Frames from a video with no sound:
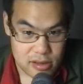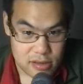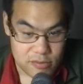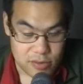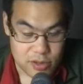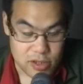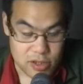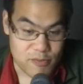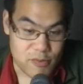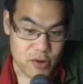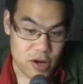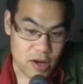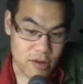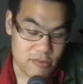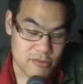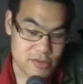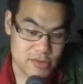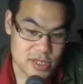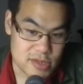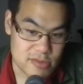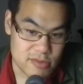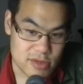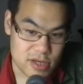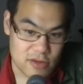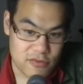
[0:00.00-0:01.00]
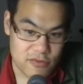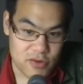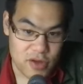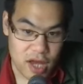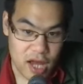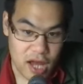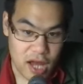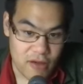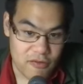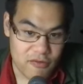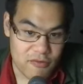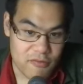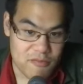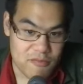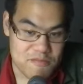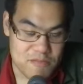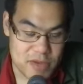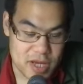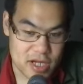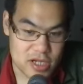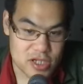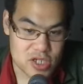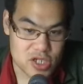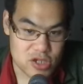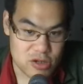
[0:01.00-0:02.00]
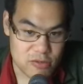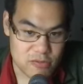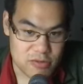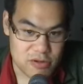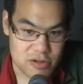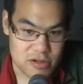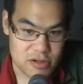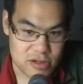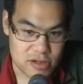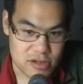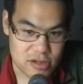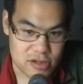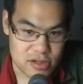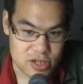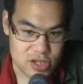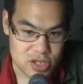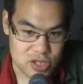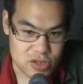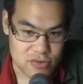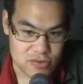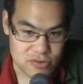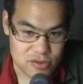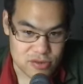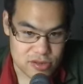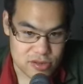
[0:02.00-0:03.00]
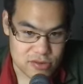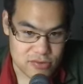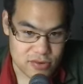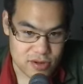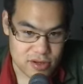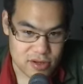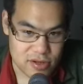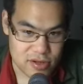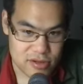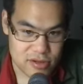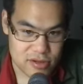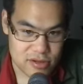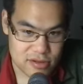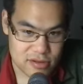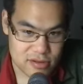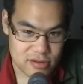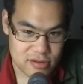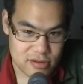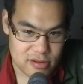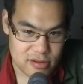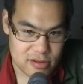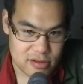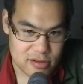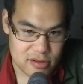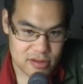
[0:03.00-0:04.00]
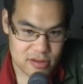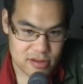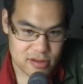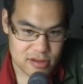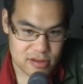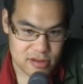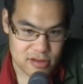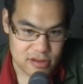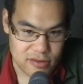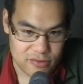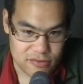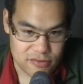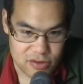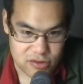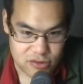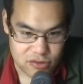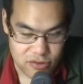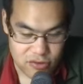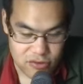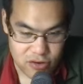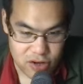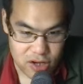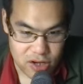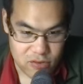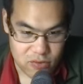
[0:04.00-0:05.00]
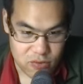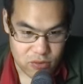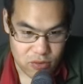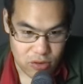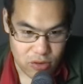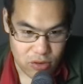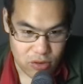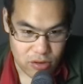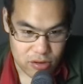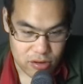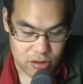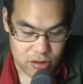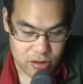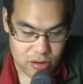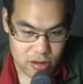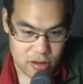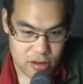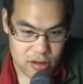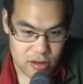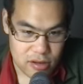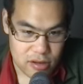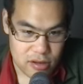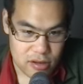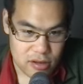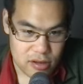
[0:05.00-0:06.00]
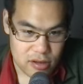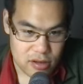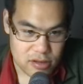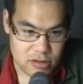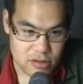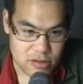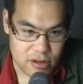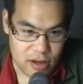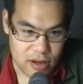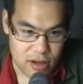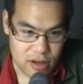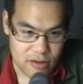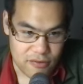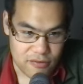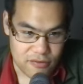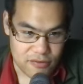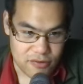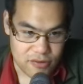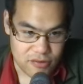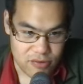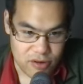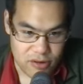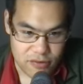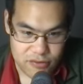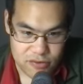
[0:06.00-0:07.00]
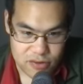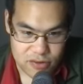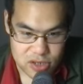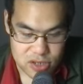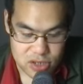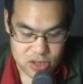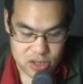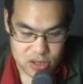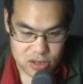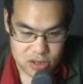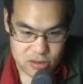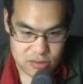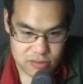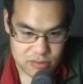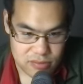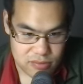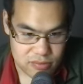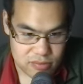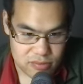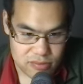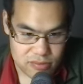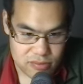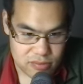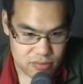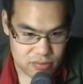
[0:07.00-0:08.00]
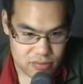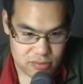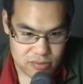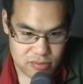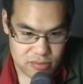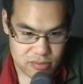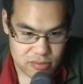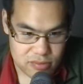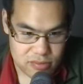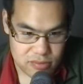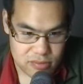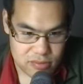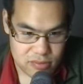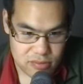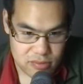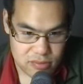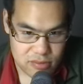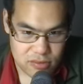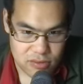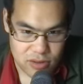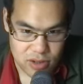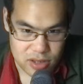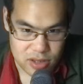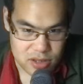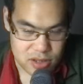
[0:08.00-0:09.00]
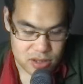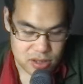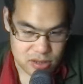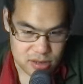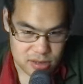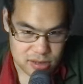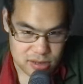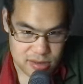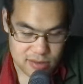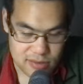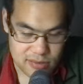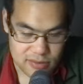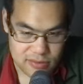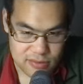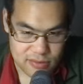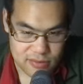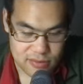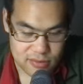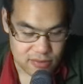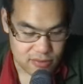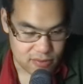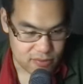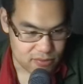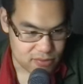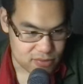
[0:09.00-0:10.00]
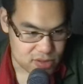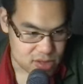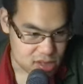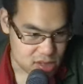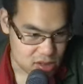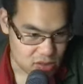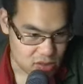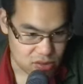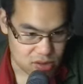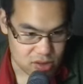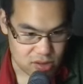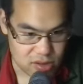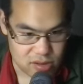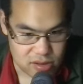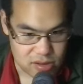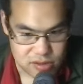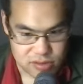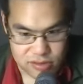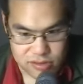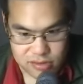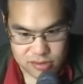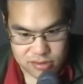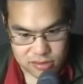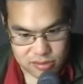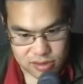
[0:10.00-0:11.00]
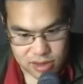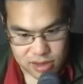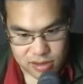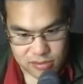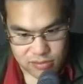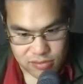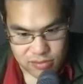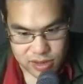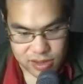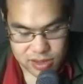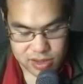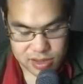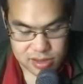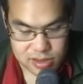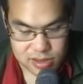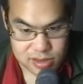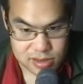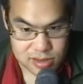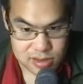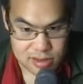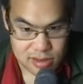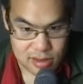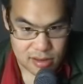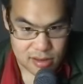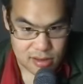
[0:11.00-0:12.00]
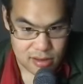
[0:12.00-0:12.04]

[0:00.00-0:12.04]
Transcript: But the problem is, I mean, if you have big geopolitical issues, right? You have the Ukraine war, you have the refugee crisis, Syria or other places.